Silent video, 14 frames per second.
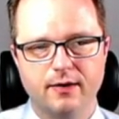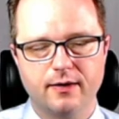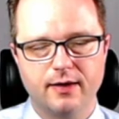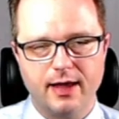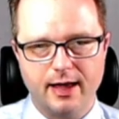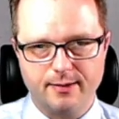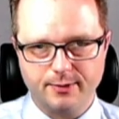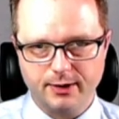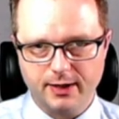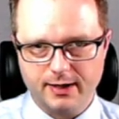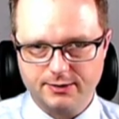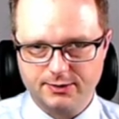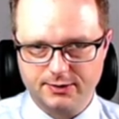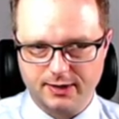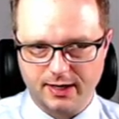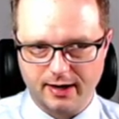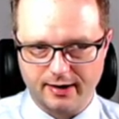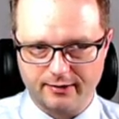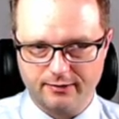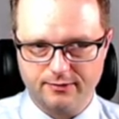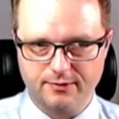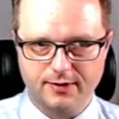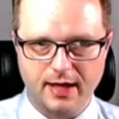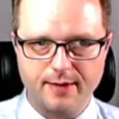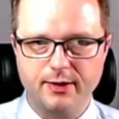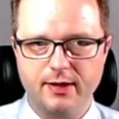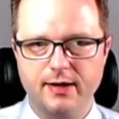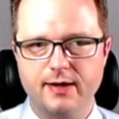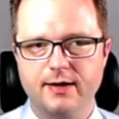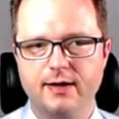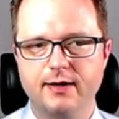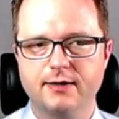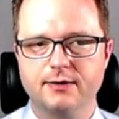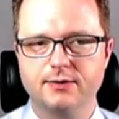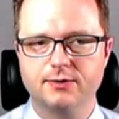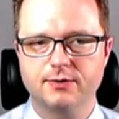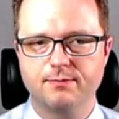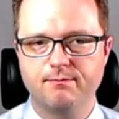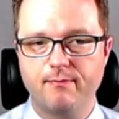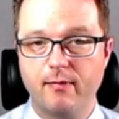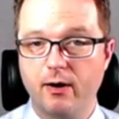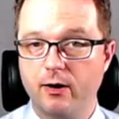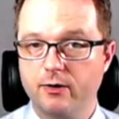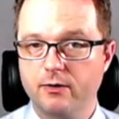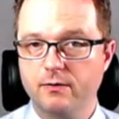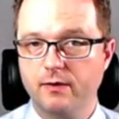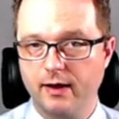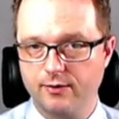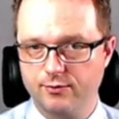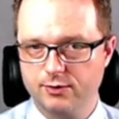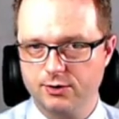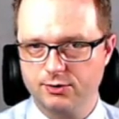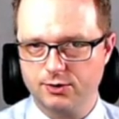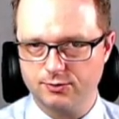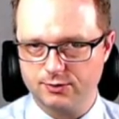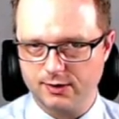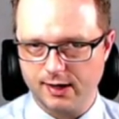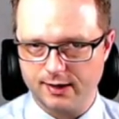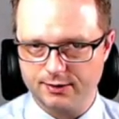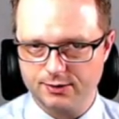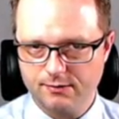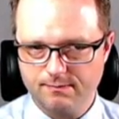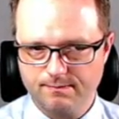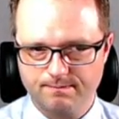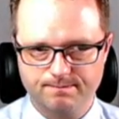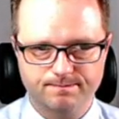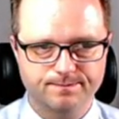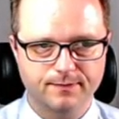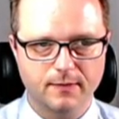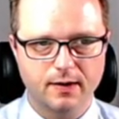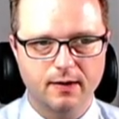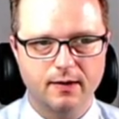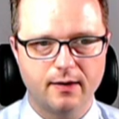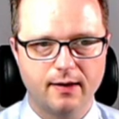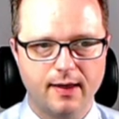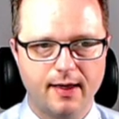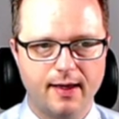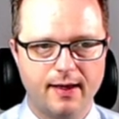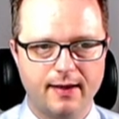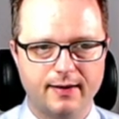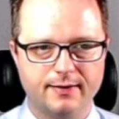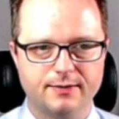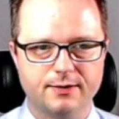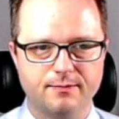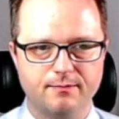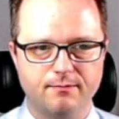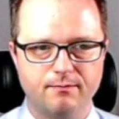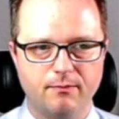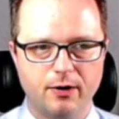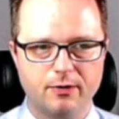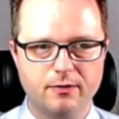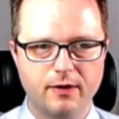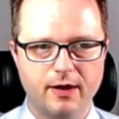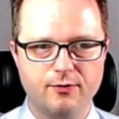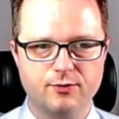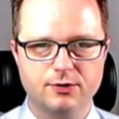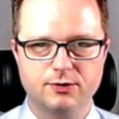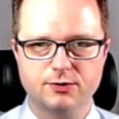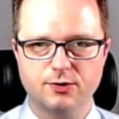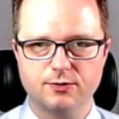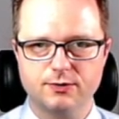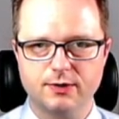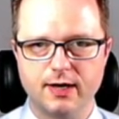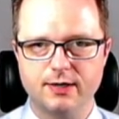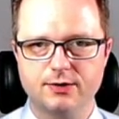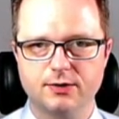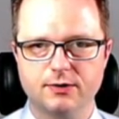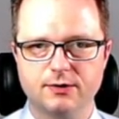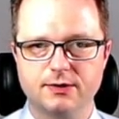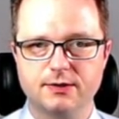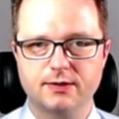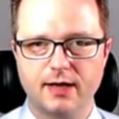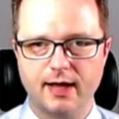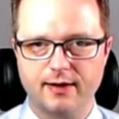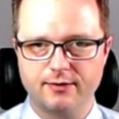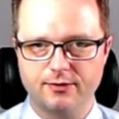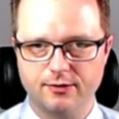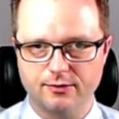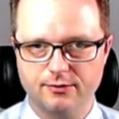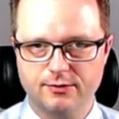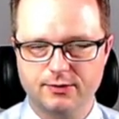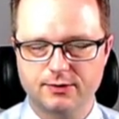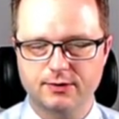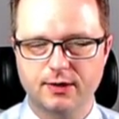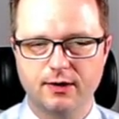MLA style, MLA is Modern Language Association, and Modern Language Association standards